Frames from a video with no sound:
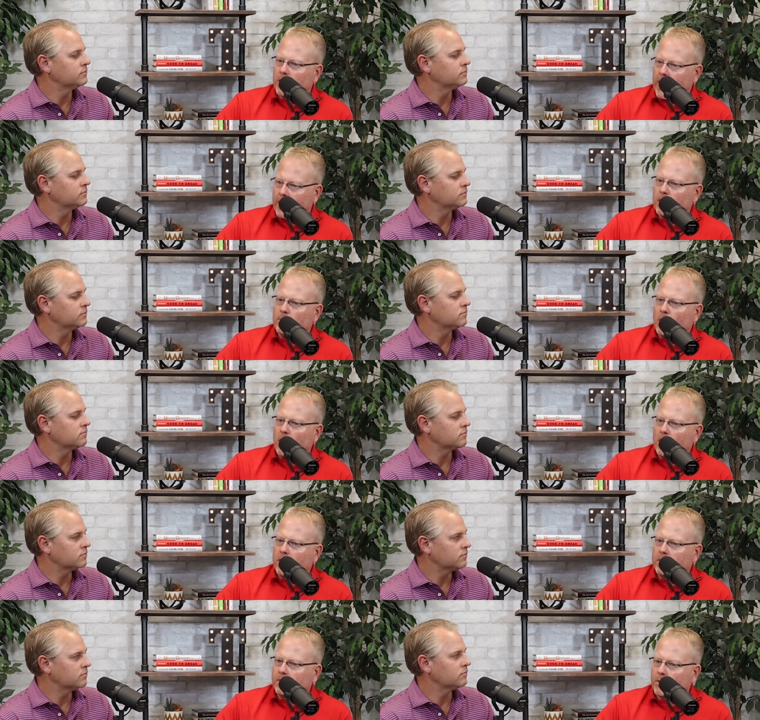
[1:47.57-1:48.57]
Speaker 1: later
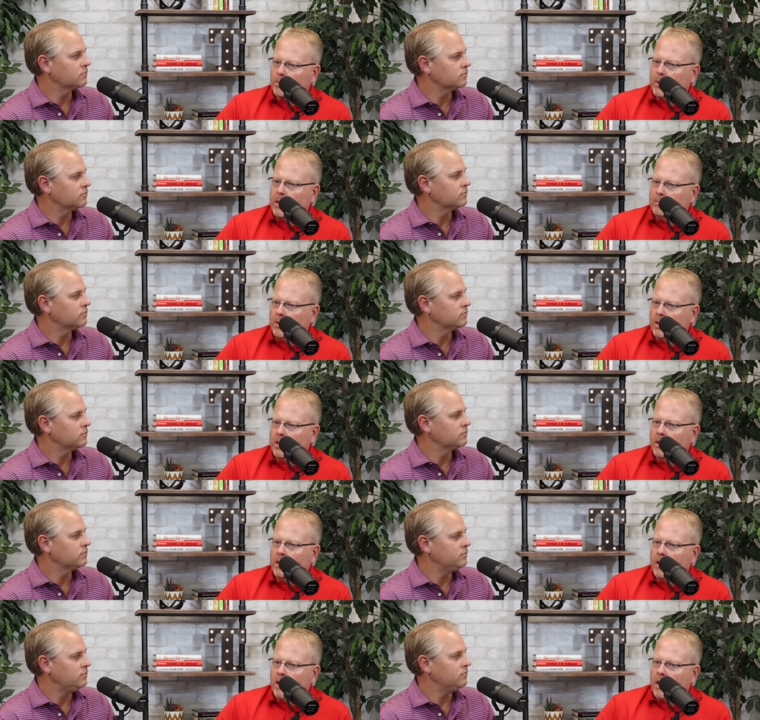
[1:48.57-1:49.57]
part for people,
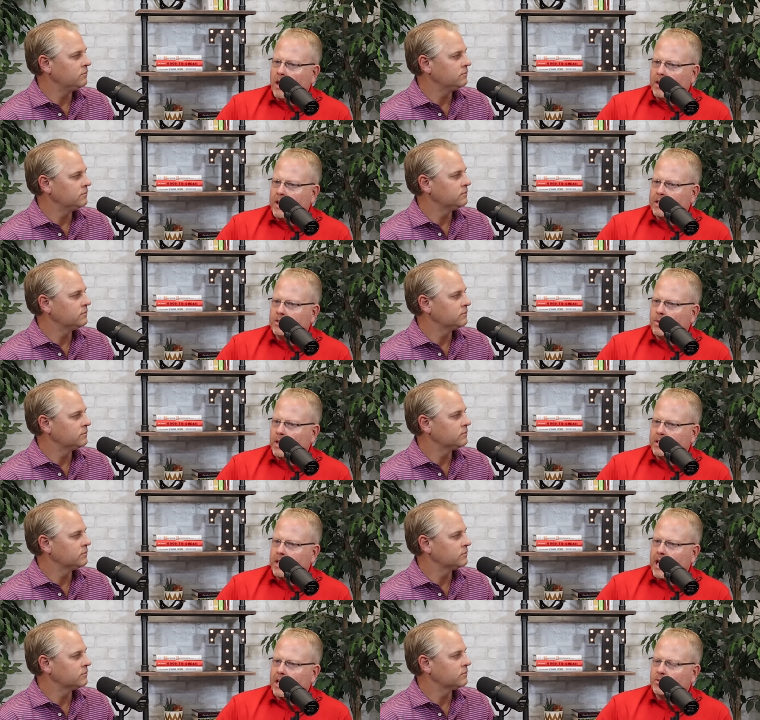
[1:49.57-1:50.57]
uh, that's what a
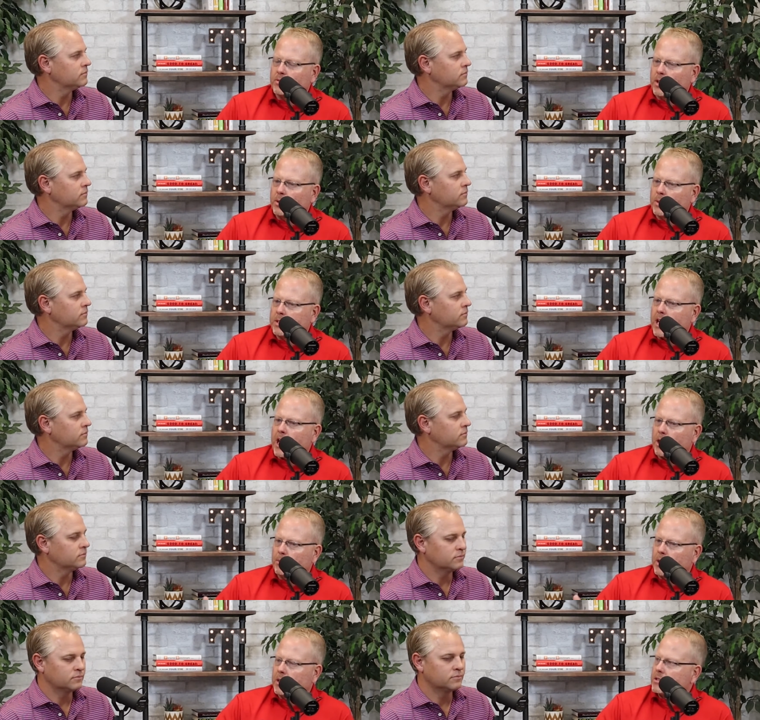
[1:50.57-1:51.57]
tax free
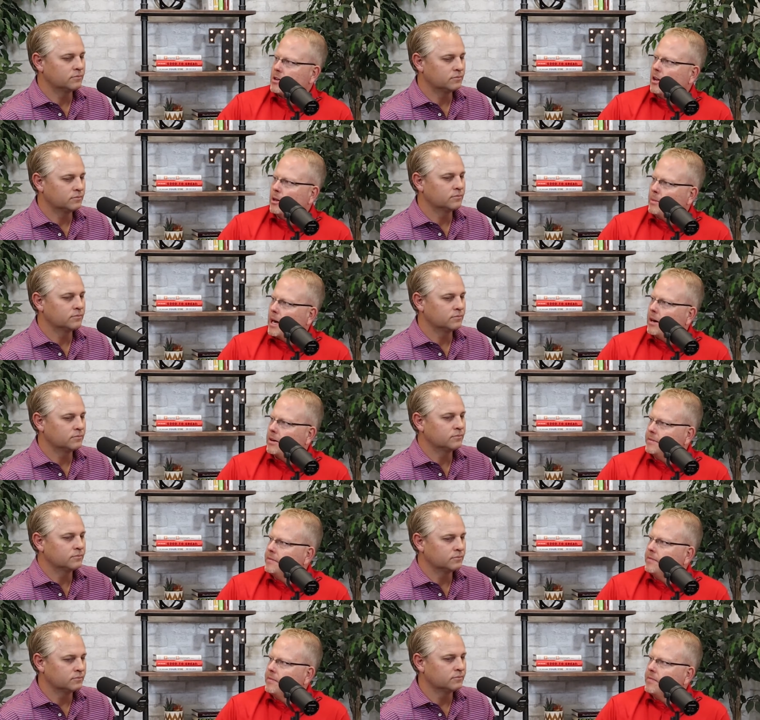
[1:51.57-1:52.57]
retirement is all
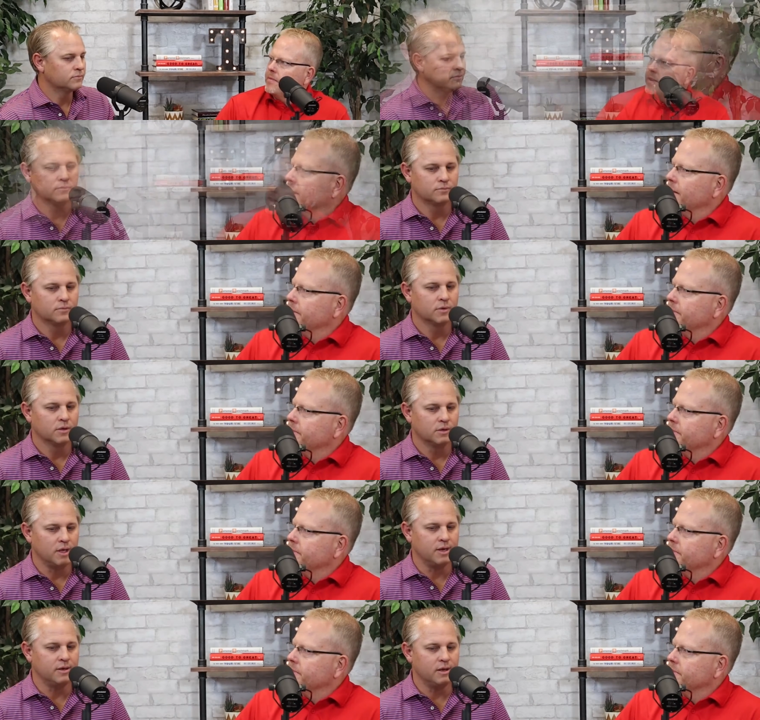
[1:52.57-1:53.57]
about.
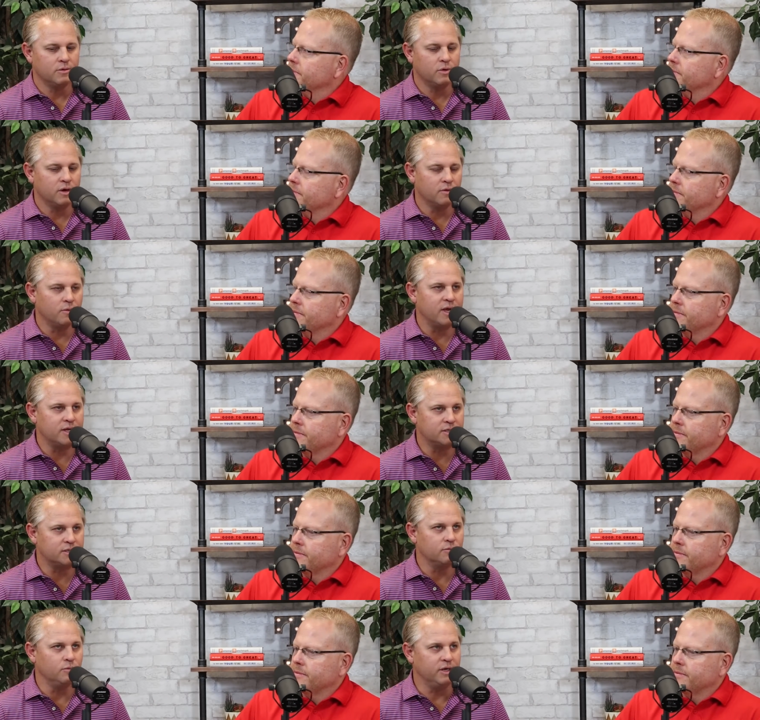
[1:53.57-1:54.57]
Speaker 2: And in one of the
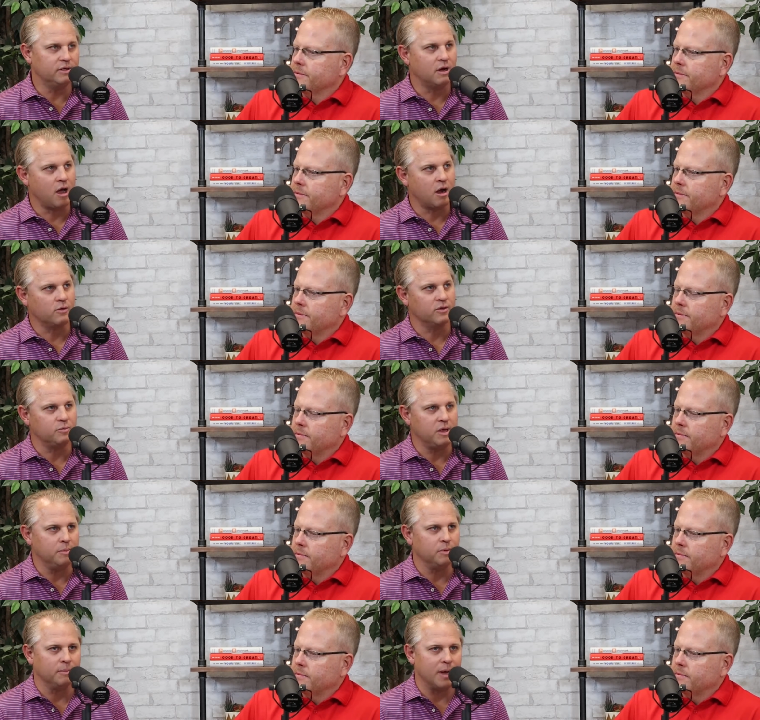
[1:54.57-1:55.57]
ways we talk with
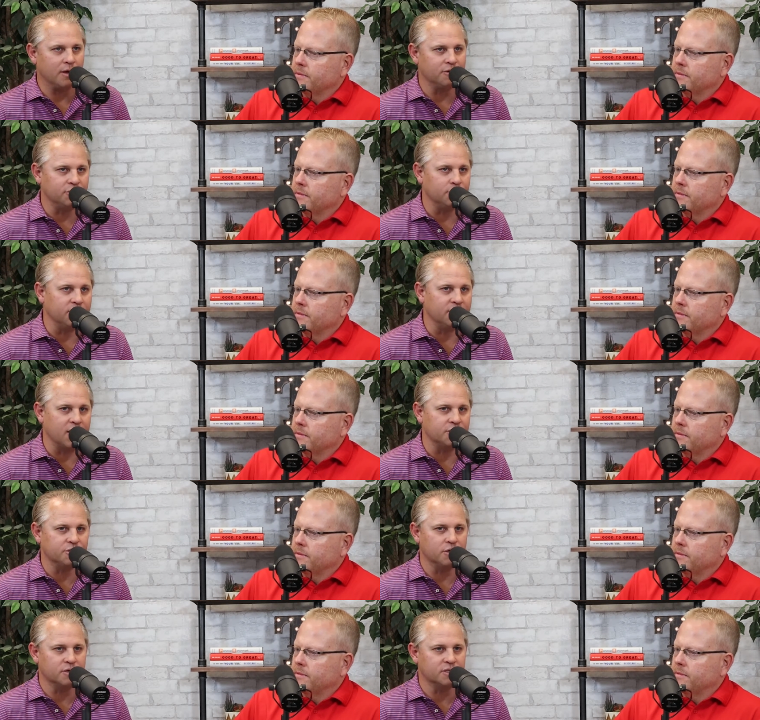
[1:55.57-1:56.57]
people about doing that,
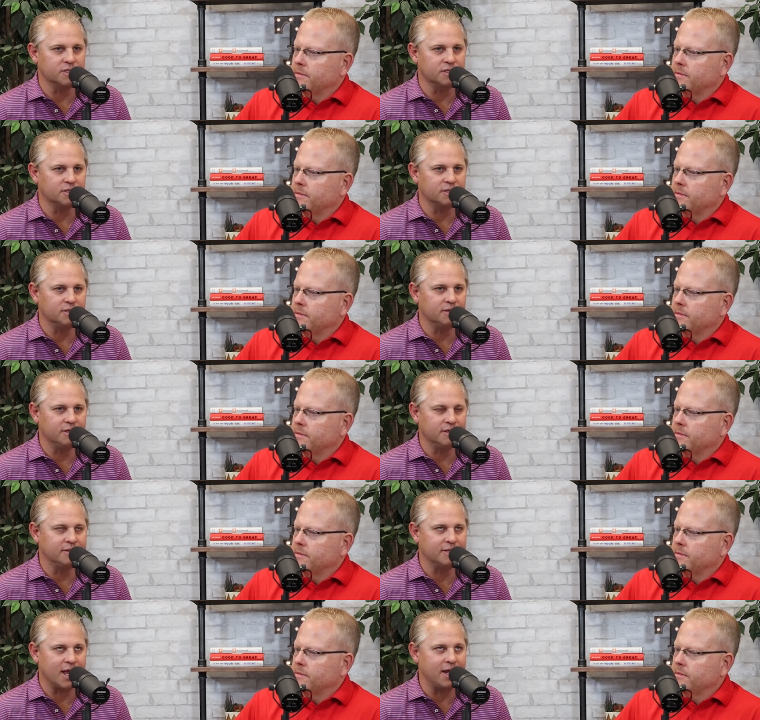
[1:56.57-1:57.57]
Jonas, is
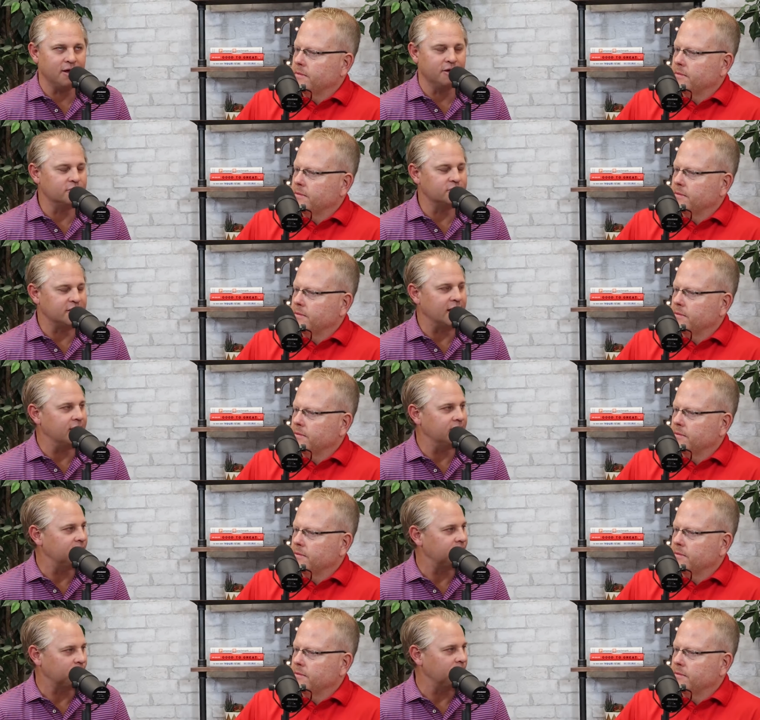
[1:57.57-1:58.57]
to kind of
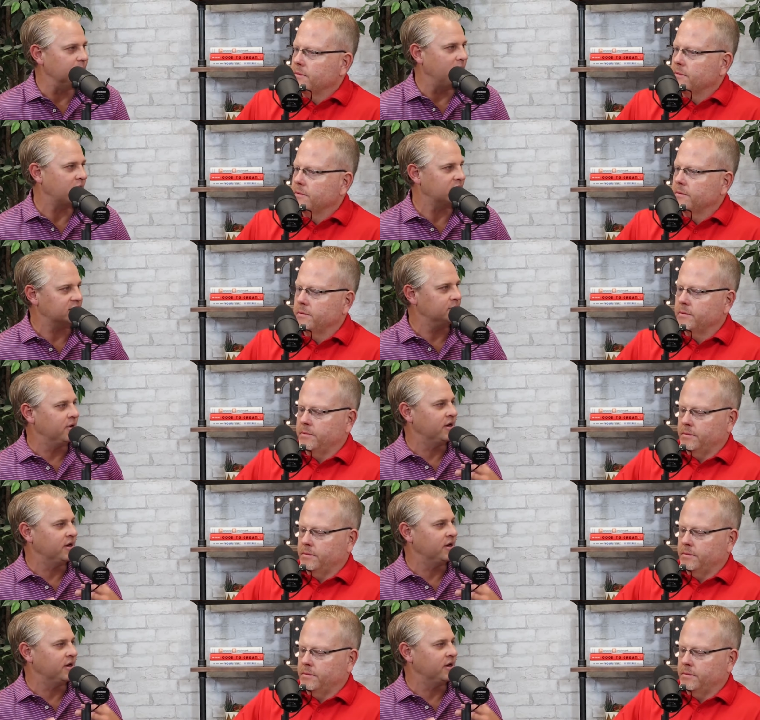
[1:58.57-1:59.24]
understand the three buckets of